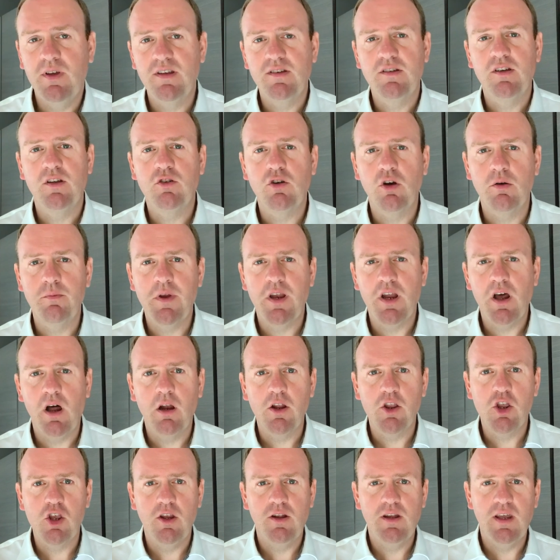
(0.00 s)
is the
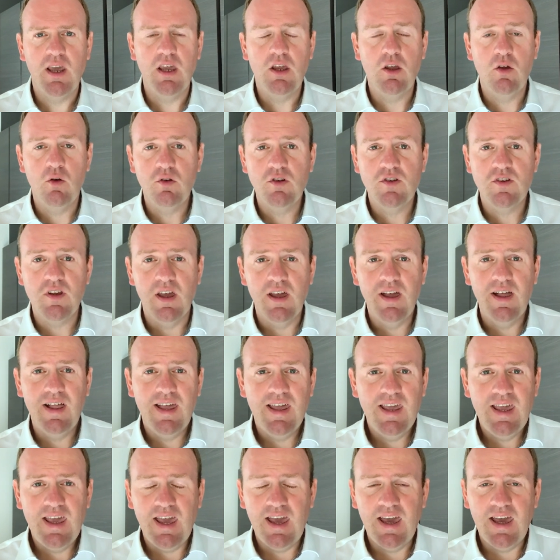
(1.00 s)
terminology they used.
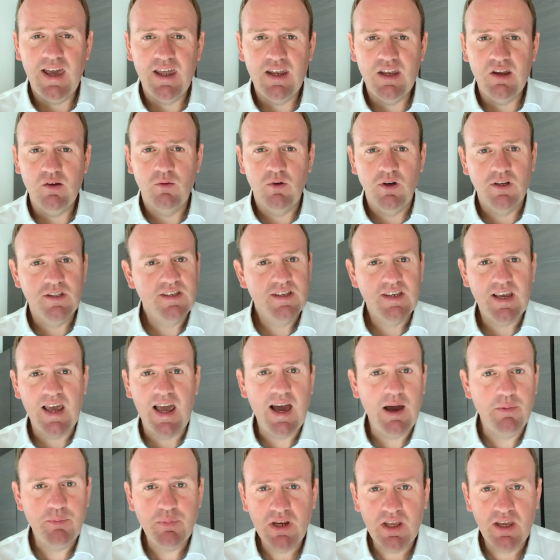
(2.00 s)
And what's
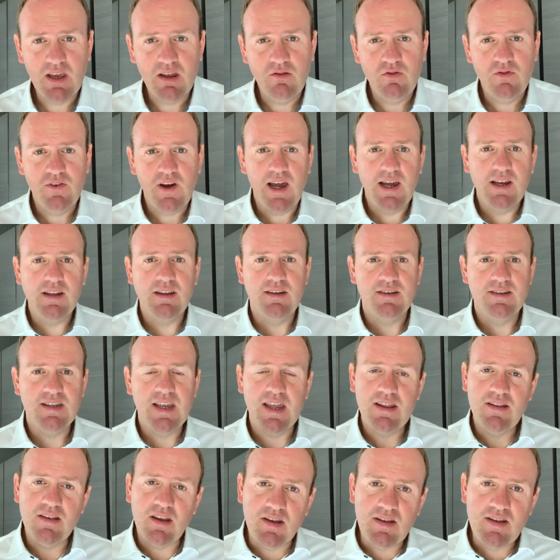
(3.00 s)
happening, in fact, is
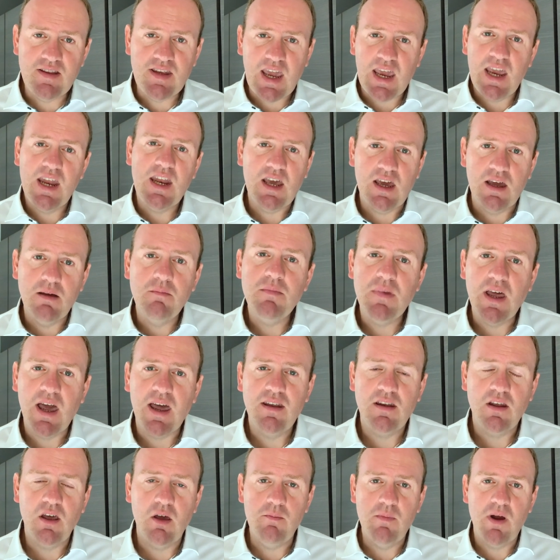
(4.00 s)
that the data
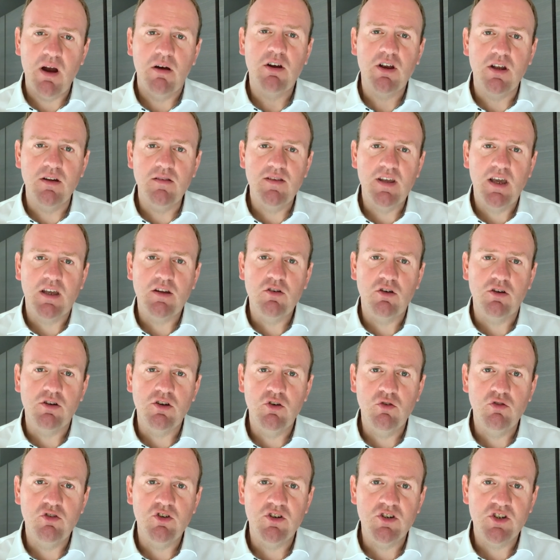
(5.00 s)
that American
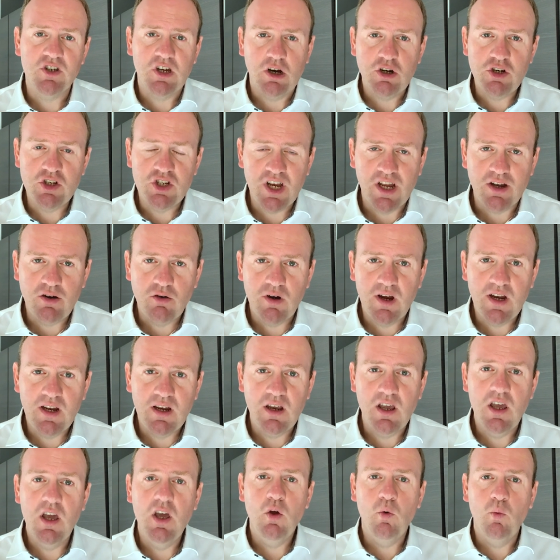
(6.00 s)
TikTok users are
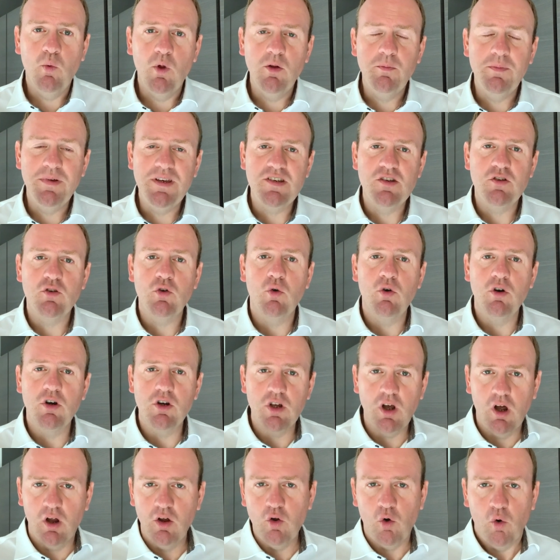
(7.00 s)
generating will be
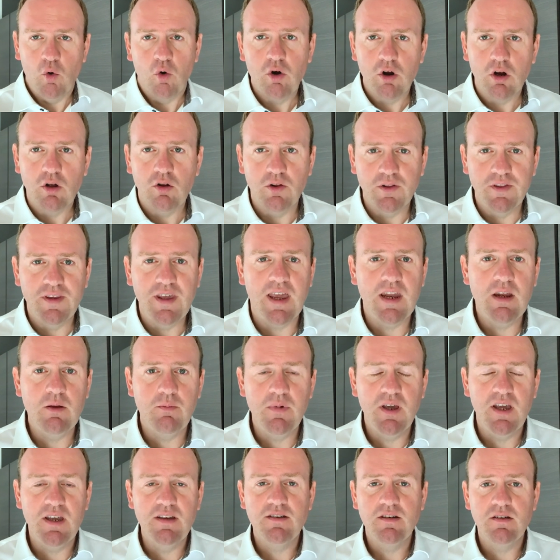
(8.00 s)
stored on Oracle
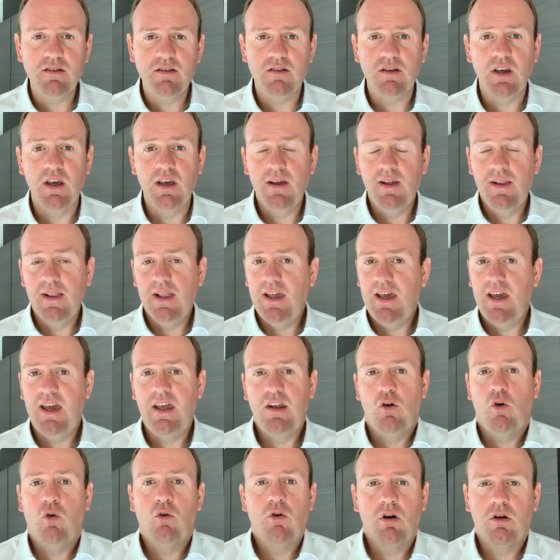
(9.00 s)
databases.
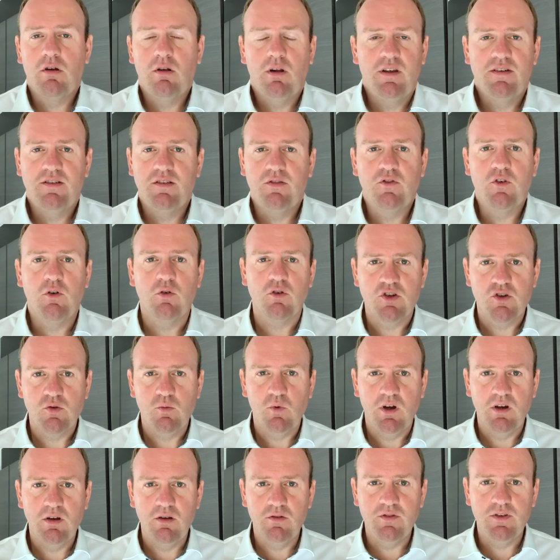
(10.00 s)
And Oracle is, of course,
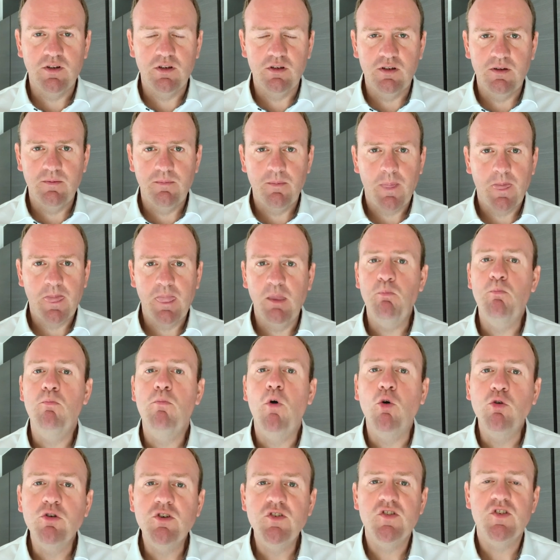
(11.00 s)
one of the
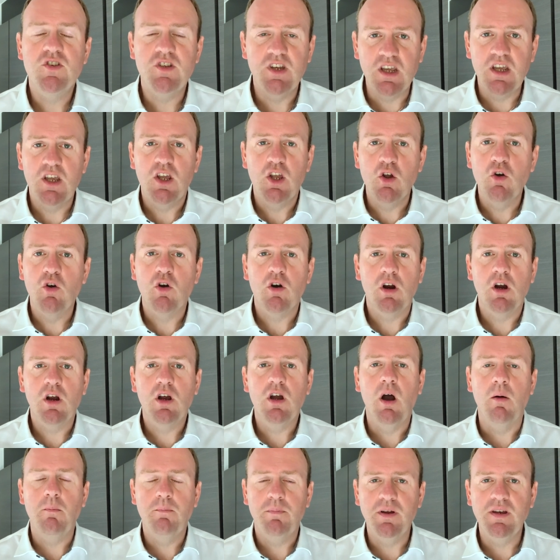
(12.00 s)
most secure
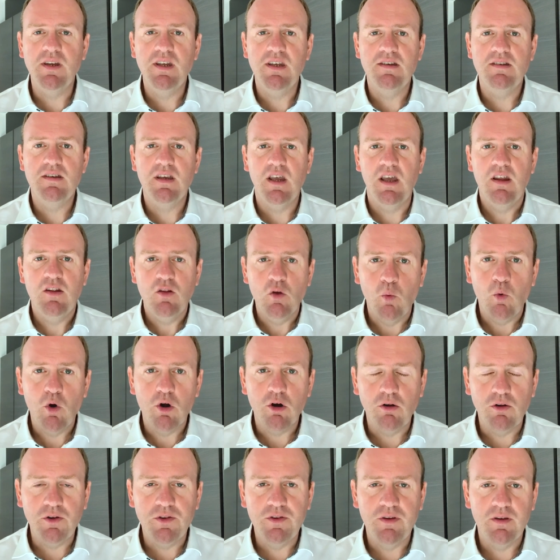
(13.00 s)
companies in the
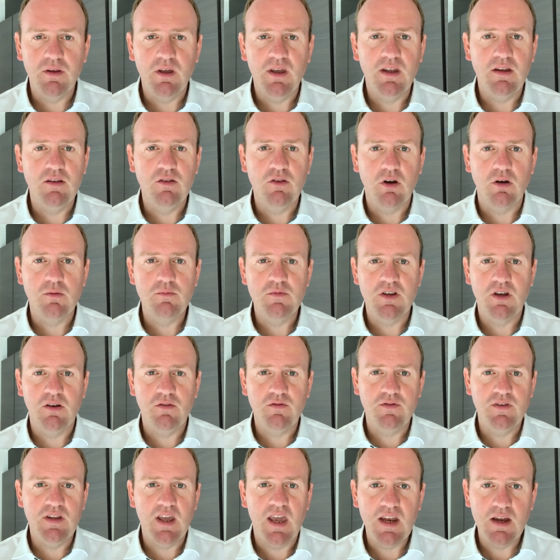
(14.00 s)
world in terms
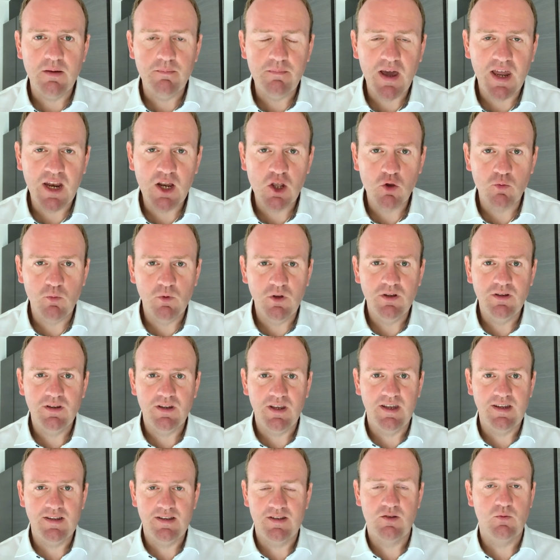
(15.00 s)
of data management.
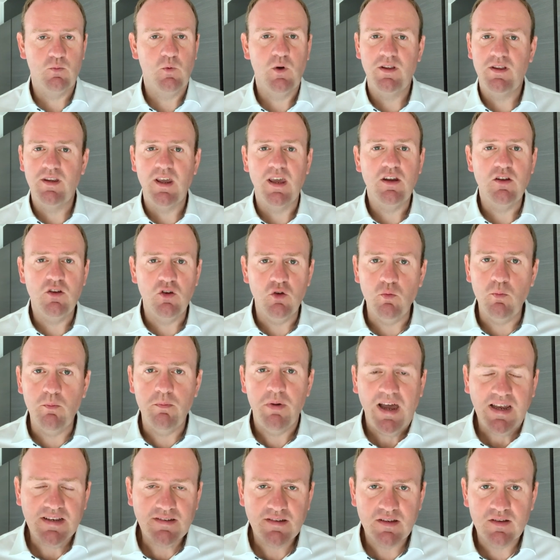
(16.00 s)
It's what they do
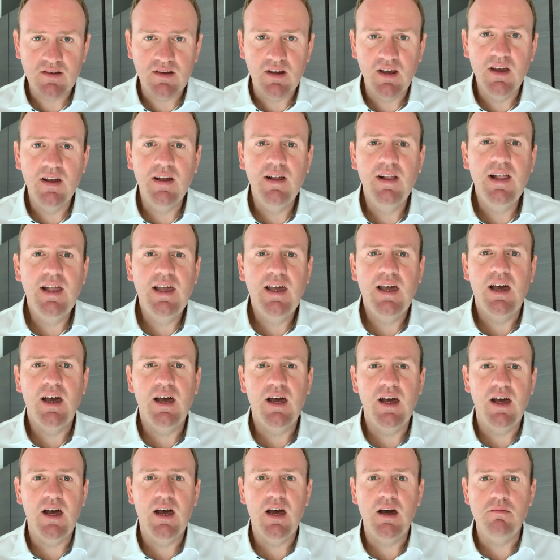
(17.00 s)
best.
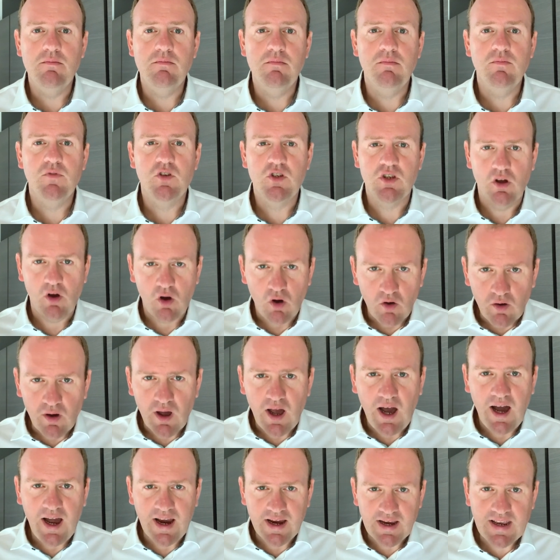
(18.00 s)

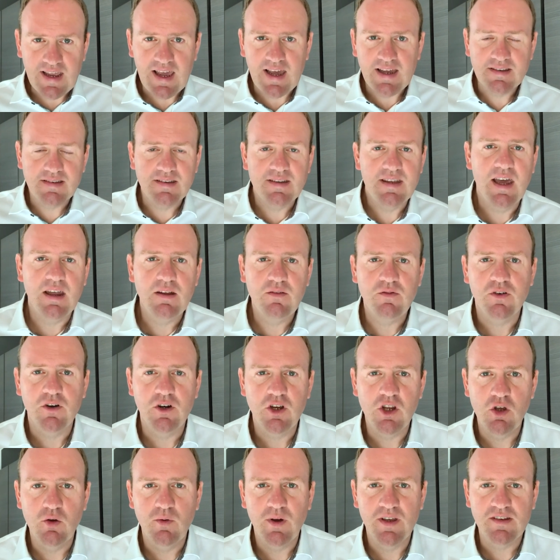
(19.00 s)
So I guess that for
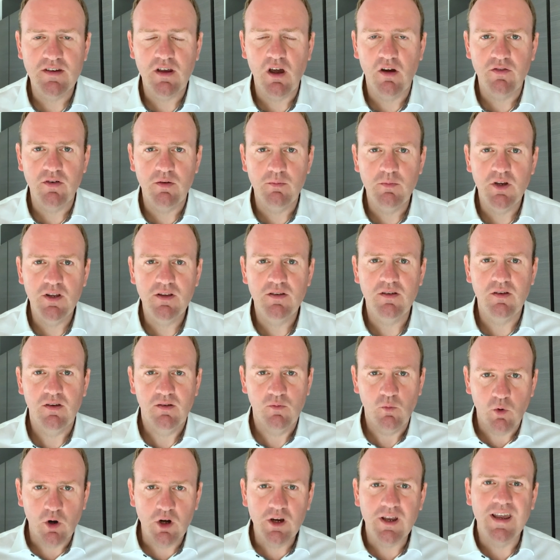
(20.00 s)
the US
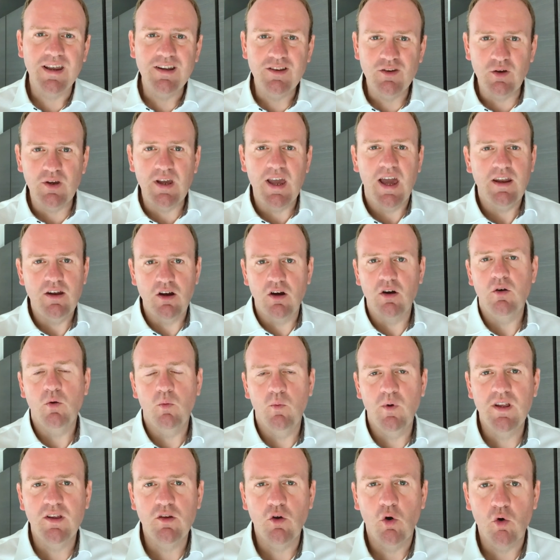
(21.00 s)
government, working together
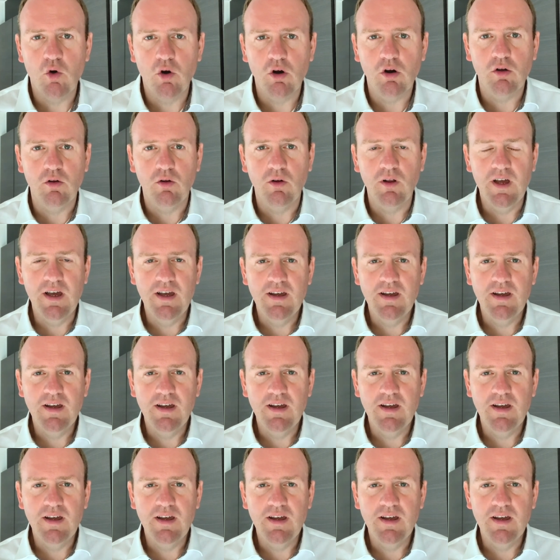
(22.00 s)
with Oracle